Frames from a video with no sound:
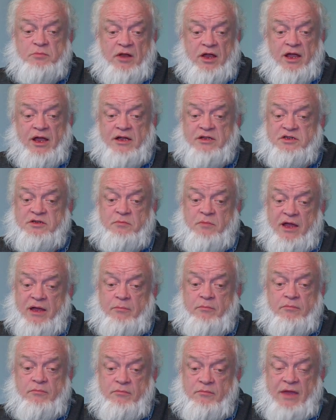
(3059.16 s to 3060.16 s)
plants
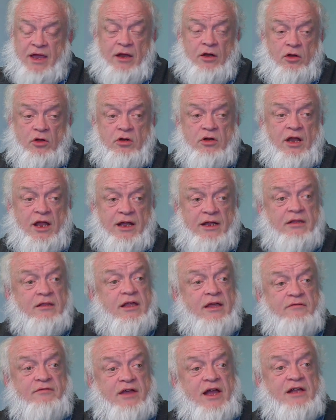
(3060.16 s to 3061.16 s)
may may look like
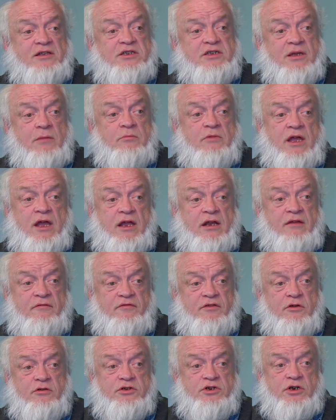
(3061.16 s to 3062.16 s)
they've got some kind of
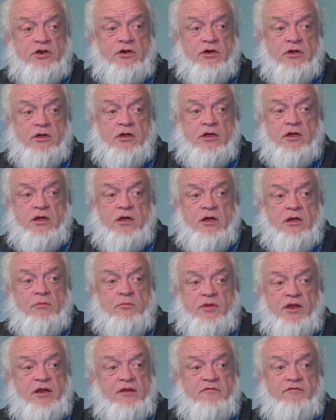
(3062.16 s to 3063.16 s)
future,
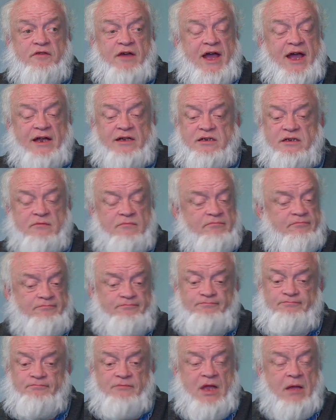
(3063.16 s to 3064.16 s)
but in fact,
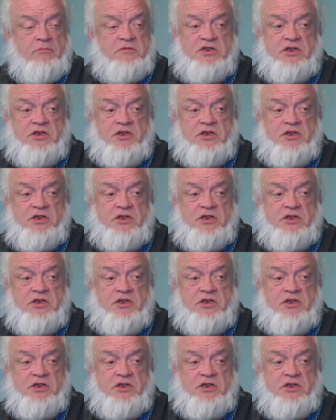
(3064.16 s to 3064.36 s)
I'm